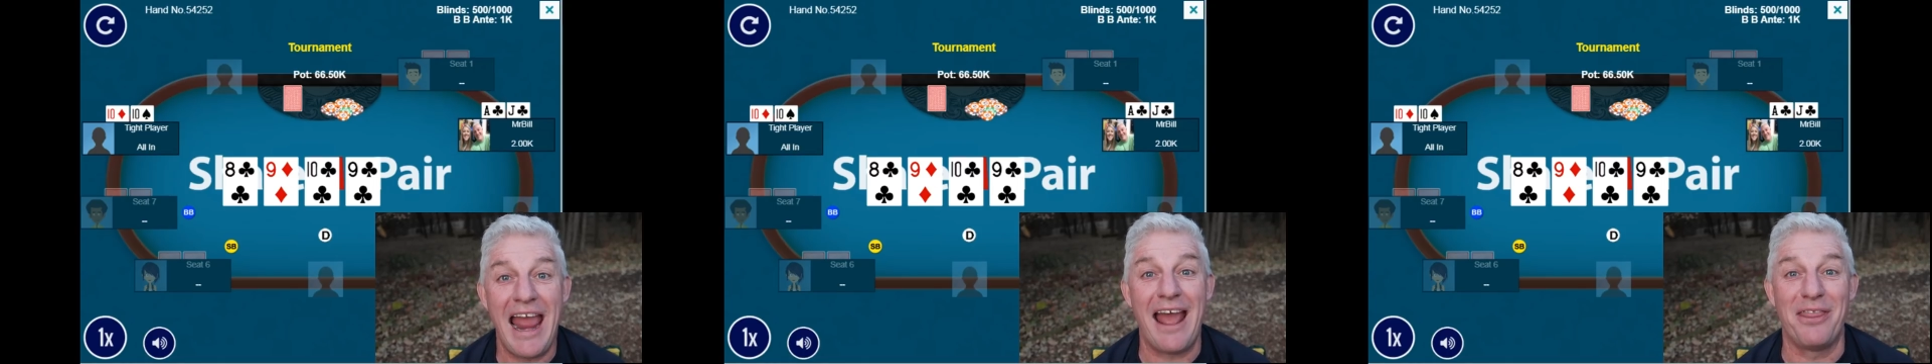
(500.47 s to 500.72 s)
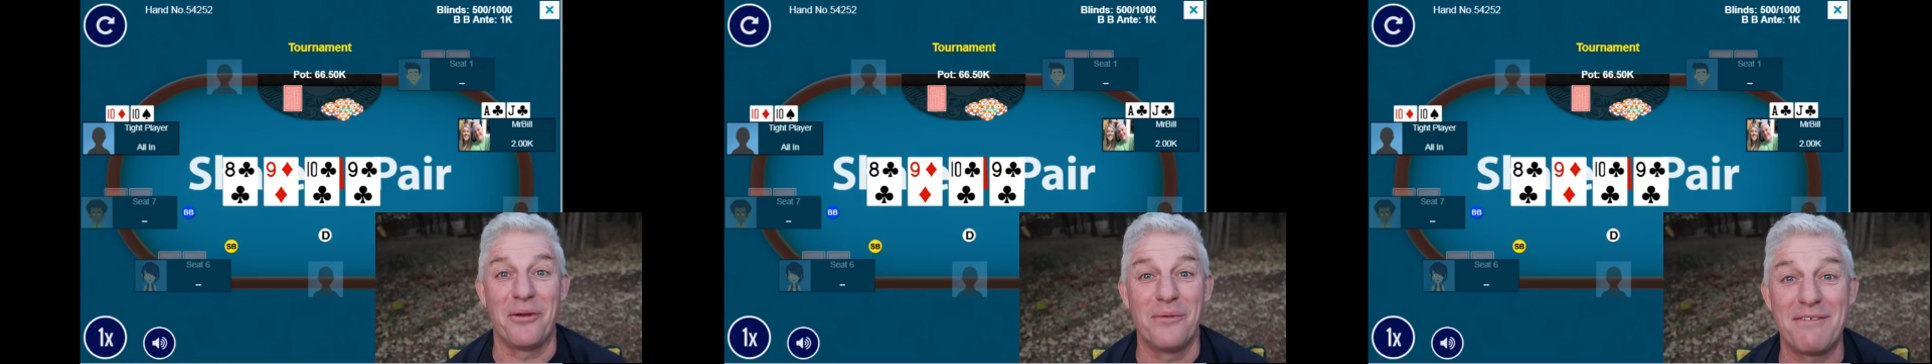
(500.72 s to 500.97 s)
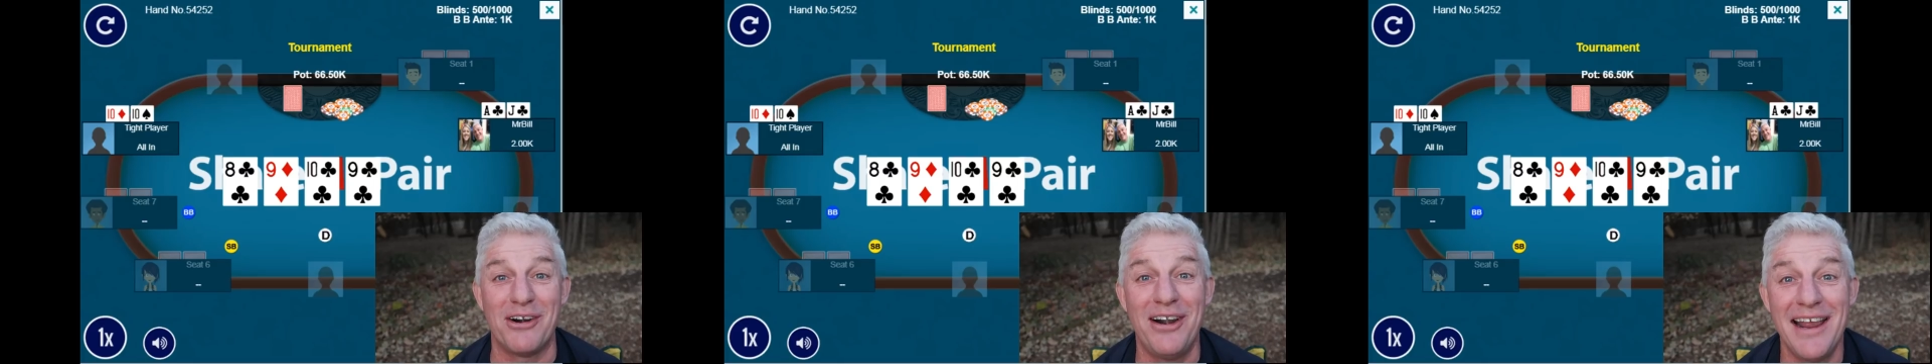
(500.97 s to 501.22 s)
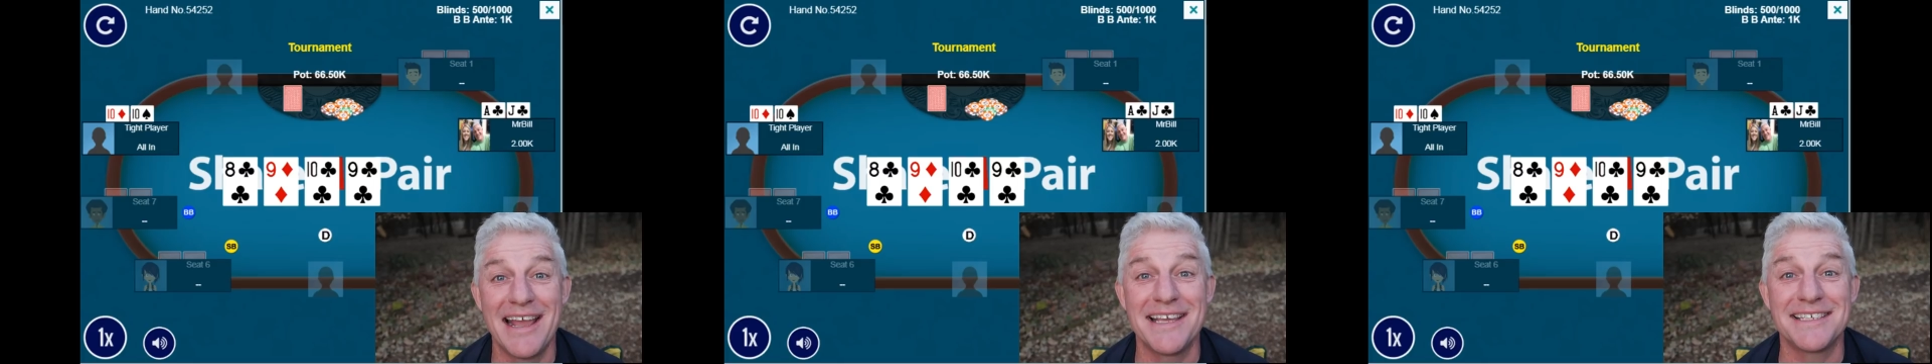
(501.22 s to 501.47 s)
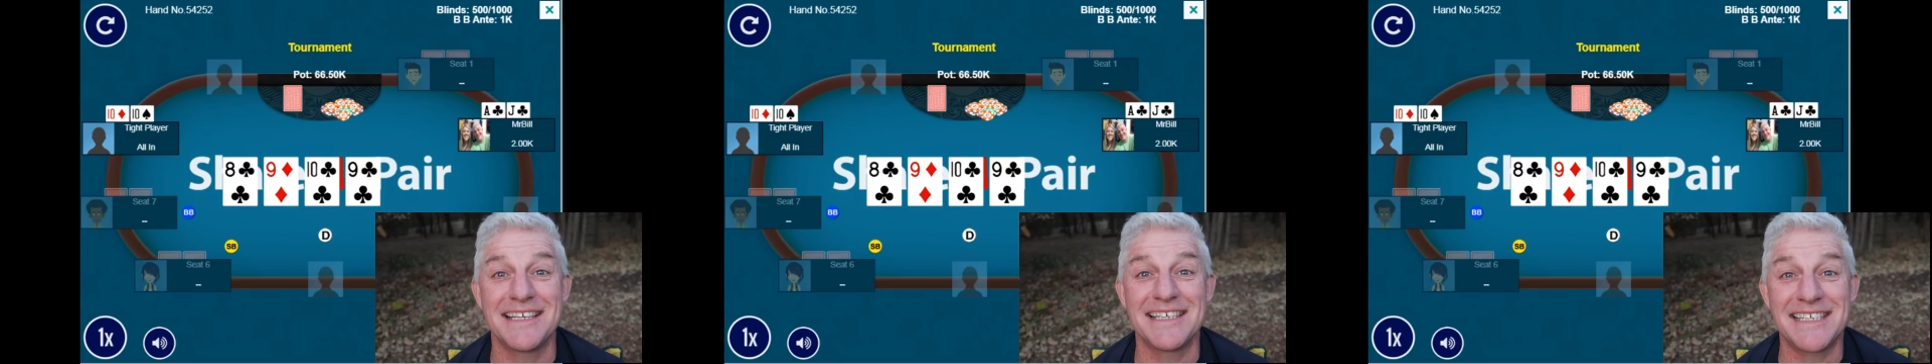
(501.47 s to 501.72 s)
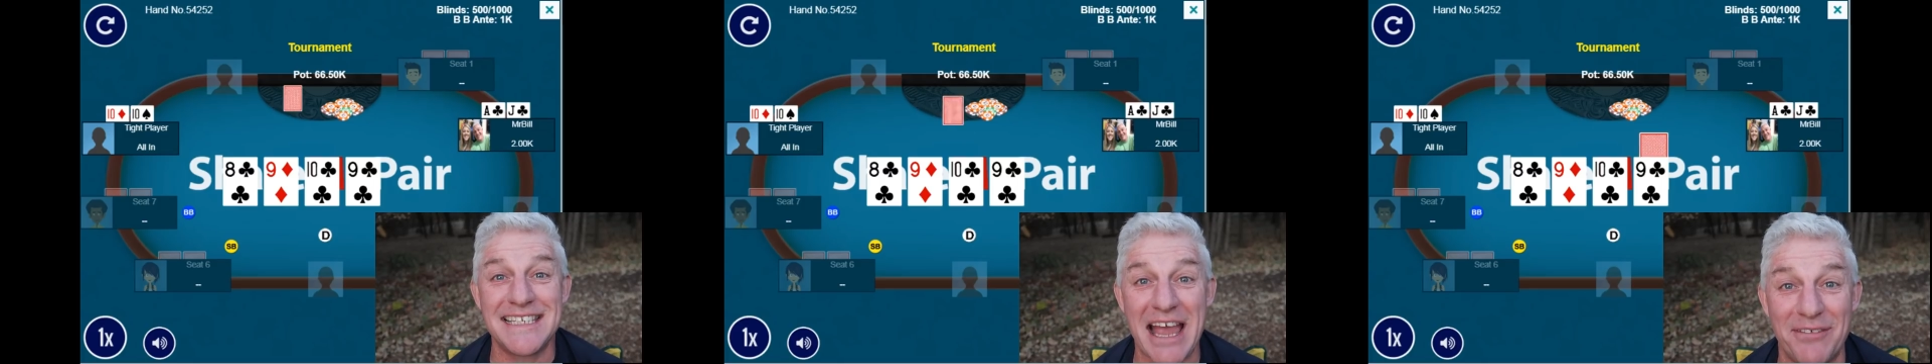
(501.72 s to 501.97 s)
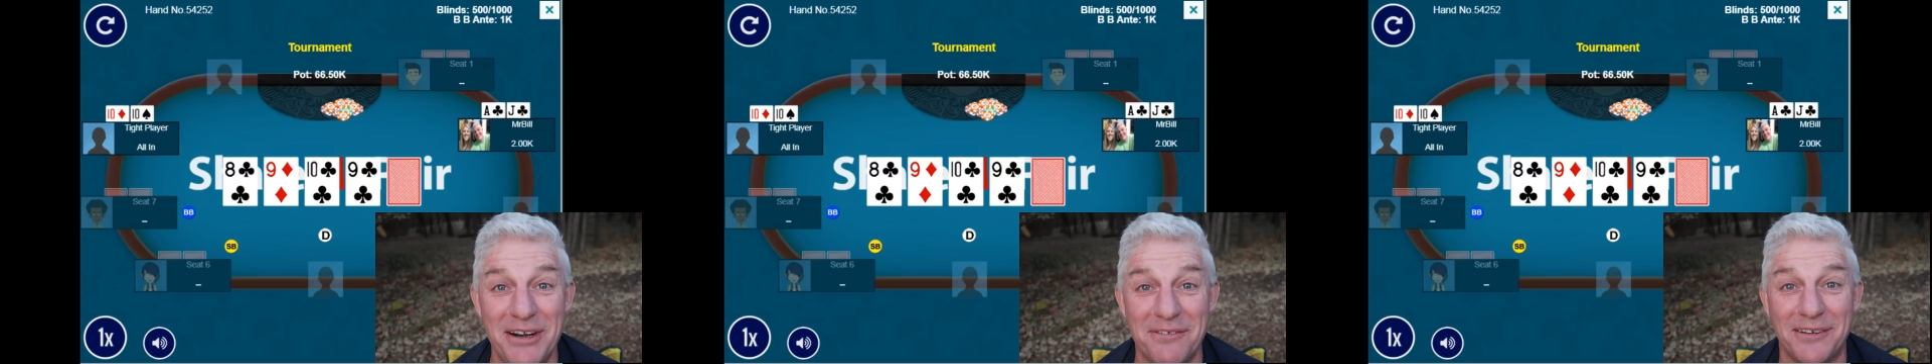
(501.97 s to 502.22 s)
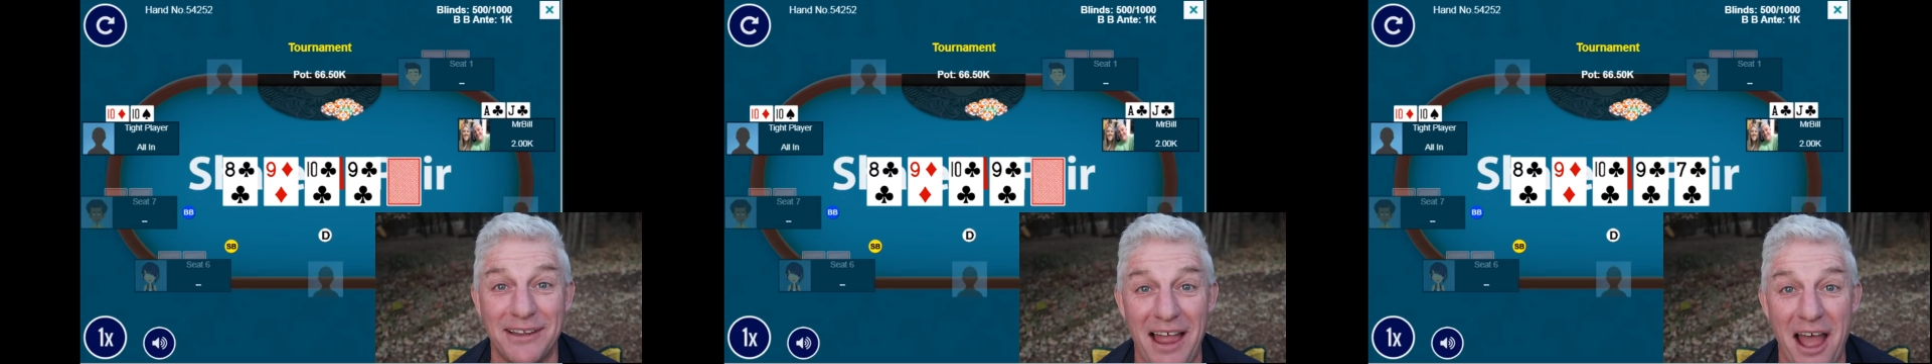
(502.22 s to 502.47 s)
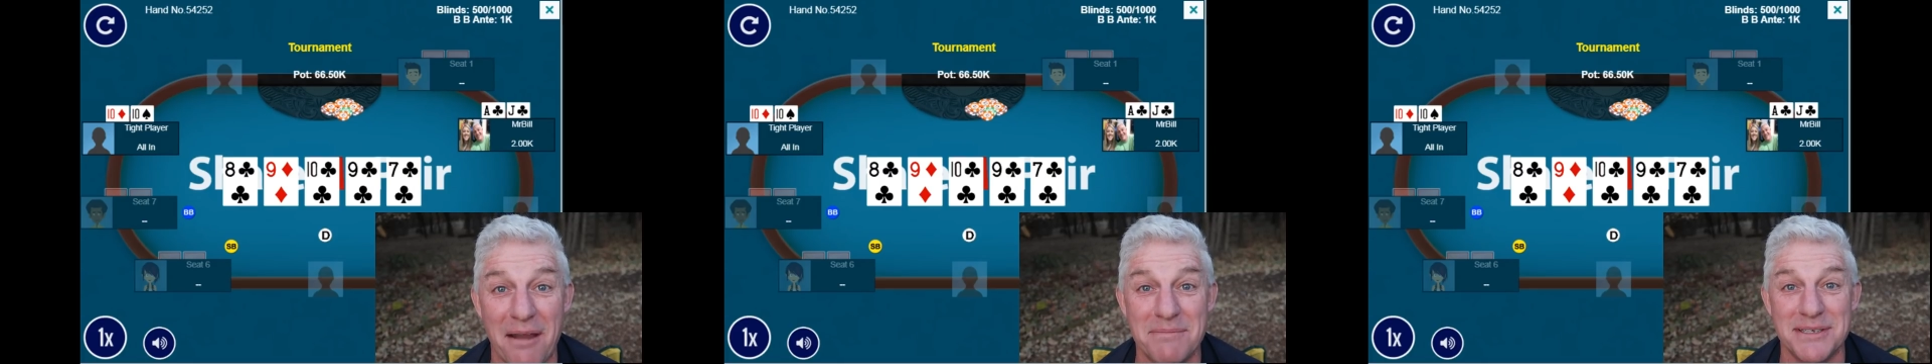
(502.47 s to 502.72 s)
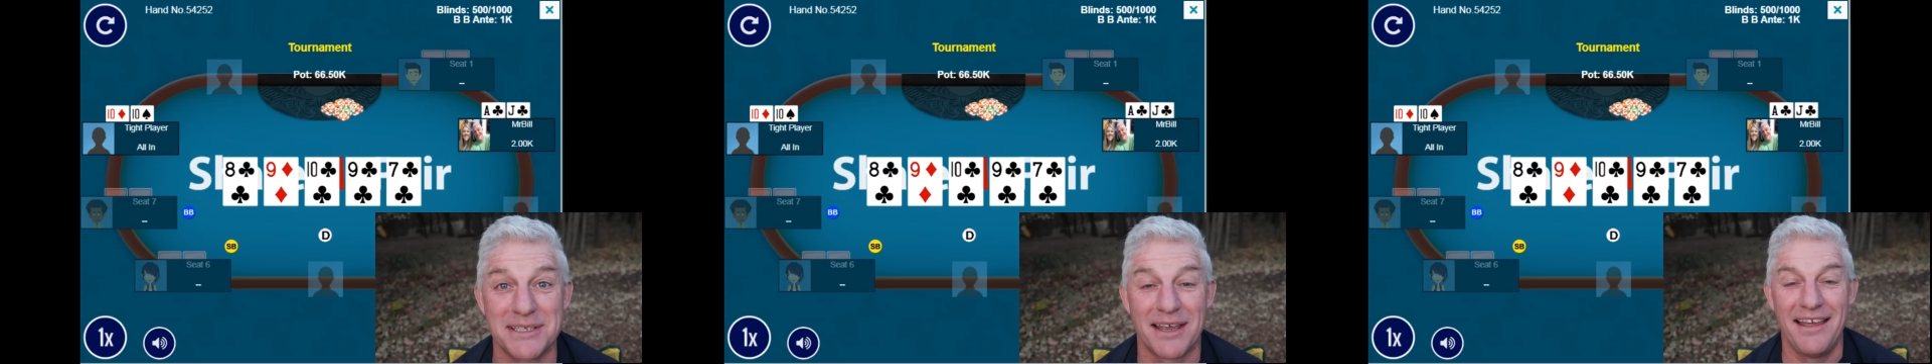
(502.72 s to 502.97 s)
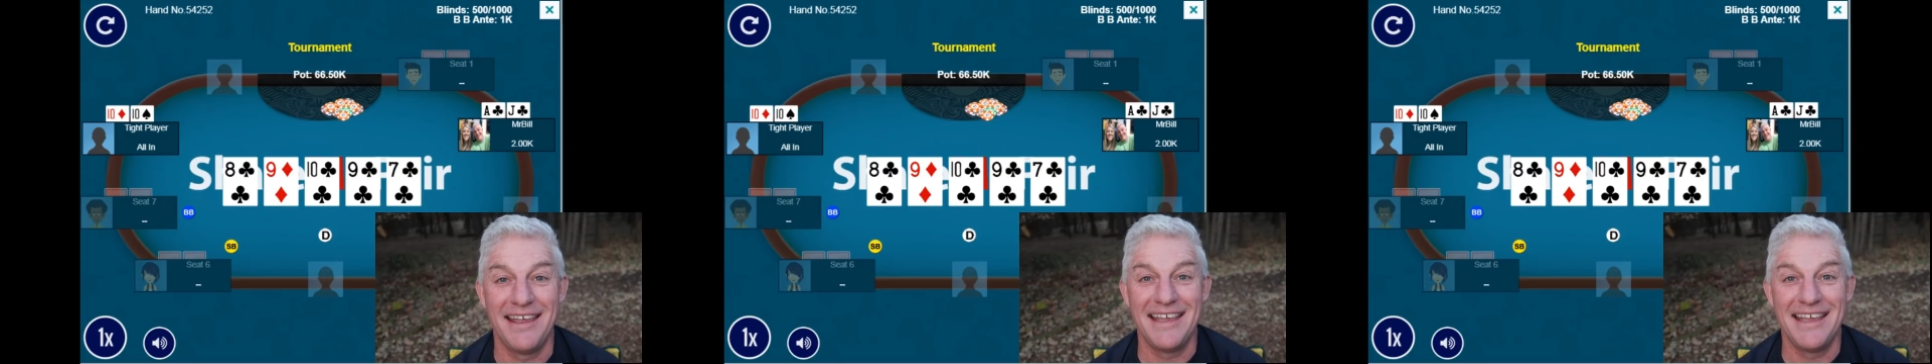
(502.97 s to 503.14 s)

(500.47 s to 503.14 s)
and the river is the 7 of clubs.